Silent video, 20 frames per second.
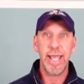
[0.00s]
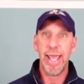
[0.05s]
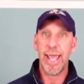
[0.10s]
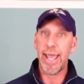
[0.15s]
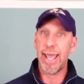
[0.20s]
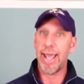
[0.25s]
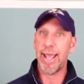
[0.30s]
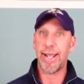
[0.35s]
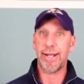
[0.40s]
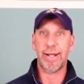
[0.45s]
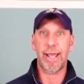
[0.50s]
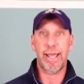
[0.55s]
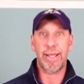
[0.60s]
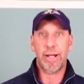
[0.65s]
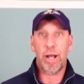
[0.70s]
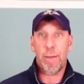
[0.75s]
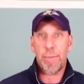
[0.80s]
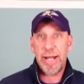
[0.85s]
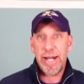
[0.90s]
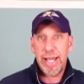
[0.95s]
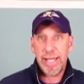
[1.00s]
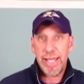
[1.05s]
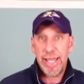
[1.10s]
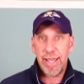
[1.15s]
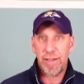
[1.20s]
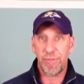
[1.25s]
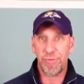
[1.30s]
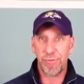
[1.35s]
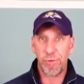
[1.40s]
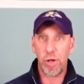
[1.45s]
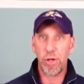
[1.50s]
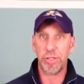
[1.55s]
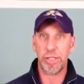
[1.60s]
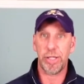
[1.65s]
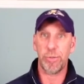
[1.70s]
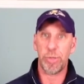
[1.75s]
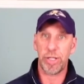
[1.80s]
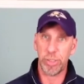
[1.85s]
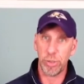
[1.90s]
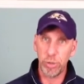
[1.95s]
And I can't fault
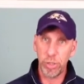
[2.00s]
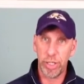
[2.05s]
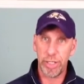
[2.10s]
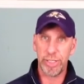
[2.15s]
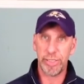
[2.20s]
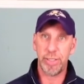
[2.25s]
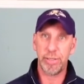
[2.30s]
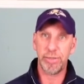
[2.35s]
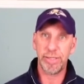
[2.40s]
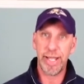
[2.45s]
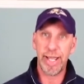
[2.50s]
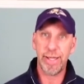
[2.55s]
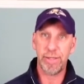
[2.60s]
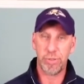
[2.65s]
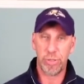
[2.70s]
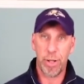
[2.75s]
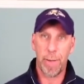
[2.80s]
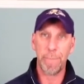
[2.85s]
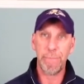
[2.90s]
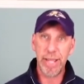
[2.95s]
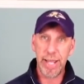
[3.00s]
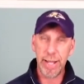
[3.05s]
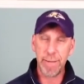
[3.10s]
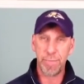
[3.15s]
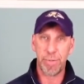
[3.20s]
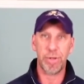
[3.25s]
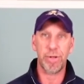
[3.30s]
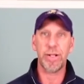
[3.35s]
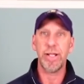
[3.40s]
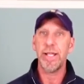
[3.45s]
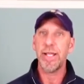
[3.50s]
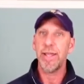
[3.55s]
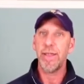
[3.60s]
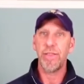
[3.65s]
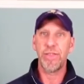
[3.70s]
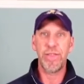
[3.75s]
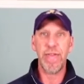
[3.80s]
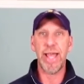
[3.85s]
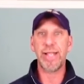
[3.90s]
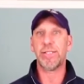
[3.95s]
you when you look at the talent on paper.
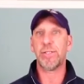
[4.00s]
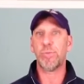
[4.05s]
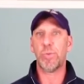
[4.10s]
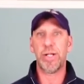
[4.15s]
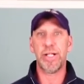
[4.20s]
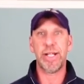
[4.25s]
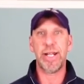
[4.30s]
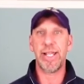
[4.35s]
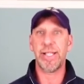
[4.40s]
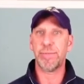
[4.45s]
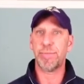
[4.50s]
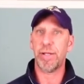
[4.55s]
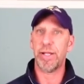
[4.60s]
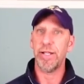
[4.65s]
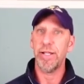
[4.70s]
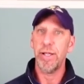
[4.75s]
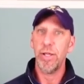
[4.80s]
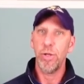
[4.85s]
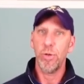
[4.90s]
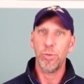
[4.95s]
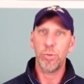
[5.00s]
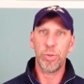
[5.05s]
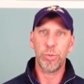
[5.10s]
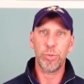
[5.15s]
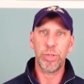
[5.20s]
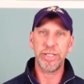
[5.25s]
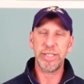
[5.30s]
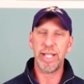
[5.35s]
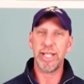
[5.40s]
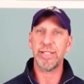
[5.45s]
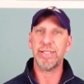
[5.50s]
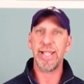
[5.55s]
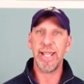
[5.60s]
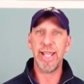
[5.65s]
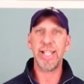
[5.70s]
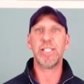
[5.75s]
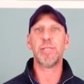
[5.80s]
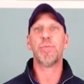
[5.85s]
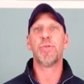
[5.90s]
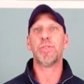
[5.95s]
That's what it is. But with the
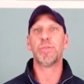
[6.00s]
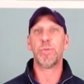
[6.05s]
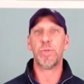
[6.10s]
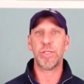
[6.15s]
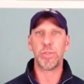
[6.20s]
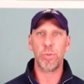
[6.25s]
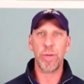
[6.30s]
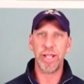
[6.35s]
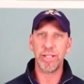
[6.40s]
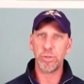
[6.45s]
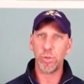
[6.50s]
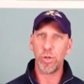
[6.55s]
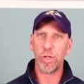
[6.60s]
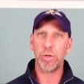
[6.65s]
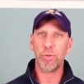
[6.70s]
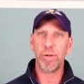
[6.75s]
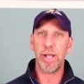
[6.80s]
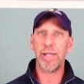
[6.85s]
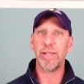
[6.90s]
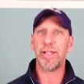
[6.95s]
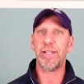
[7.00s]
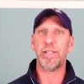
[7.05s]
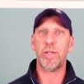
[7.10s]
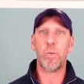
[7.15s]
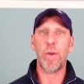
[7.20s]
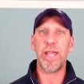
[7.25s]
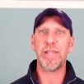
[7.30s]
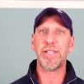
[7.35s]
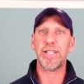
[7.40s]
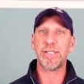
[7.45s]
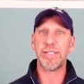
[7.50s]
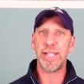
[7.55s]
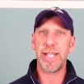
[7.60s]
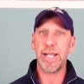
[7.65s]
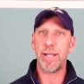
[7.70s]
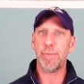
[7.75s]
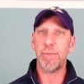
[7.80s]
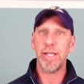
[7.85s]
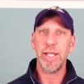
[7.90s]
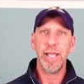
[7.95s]
intangibles, with the way Tortorella and the way this
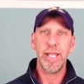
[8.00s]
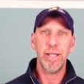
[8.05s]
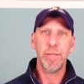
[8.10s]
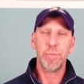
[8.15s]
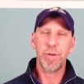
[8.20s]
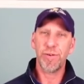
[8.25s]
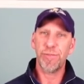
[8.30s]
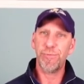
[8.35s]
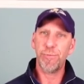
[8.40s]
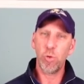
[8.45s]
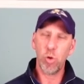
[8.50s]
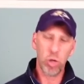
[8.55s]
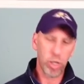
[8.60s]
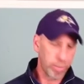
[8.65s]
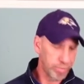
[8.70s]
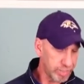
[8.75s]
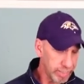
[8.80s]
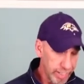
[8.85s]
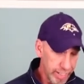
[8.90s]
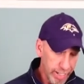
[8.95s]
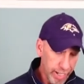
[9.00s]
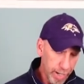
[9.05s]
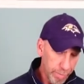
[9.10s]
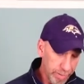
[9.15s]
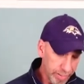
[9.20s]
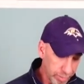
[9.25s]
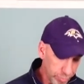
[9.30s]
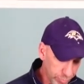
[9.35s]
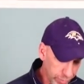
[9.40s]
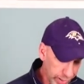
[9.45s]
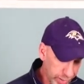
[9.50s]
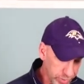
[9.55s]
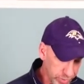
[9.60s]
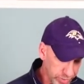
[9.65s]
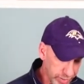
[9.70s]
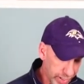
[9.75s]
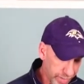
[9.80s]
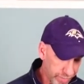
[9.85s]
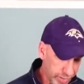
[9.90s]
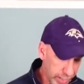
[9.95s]
team performs, the
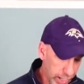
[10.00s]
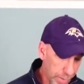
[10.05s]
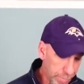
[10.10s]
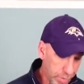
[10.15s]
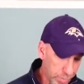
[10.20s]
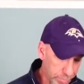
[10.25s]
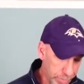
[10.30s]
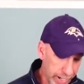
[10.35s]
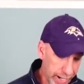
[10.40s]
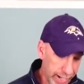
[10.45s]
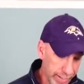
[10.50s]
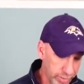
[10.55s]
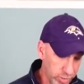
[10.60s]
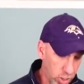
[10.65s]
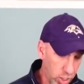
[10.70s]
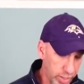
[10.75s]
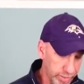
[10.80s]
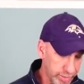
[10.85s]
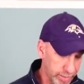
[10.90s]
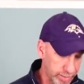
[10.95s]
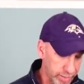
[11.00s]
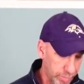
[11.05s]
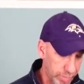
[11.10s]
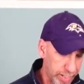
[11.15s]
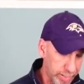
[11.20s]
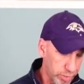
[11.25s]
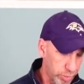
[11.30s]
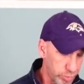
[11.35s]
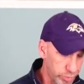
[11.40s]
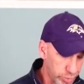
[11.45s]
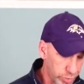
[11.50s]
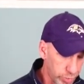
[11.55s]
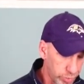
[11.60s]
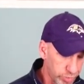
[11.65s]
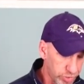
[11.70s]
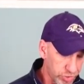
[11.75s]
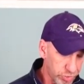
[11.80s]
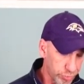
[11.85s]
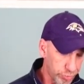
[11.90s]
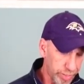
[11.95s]
Rangers have a couple bad losses. You
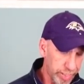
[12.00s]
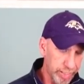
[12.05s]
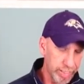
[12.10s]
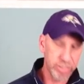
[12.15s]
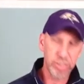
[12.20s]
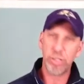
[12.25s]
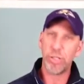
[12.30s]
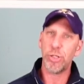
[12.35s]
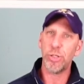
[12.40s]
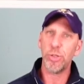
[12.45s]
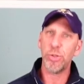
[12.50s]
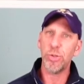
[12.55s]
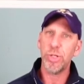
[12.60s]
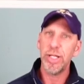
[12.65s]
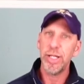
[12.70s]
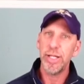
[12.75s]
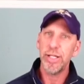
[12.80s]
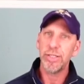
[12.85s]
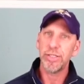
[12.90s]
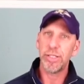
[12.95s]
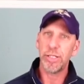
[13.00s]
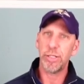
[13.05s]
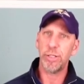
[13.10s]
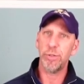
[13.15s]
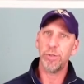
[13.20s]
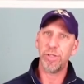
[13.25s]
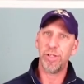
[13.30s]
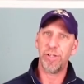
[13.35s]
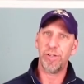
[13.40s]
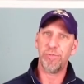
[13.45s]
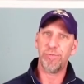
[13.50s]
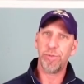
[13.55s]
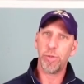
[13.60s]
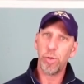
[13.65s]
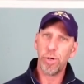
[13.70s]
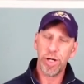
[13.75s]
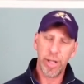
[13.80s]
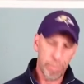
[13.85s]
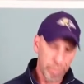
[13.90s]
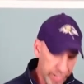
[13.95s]
lose 3-2 to the
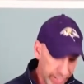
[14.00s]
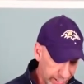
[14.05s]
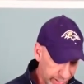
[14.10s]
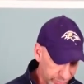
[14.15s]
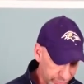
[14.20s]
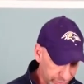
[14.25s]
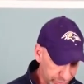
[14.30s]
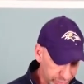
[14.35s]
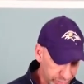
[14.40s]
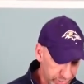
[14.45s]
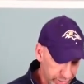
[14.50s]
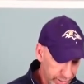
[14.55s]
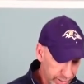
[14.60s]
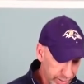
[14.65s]
Florida Panthers.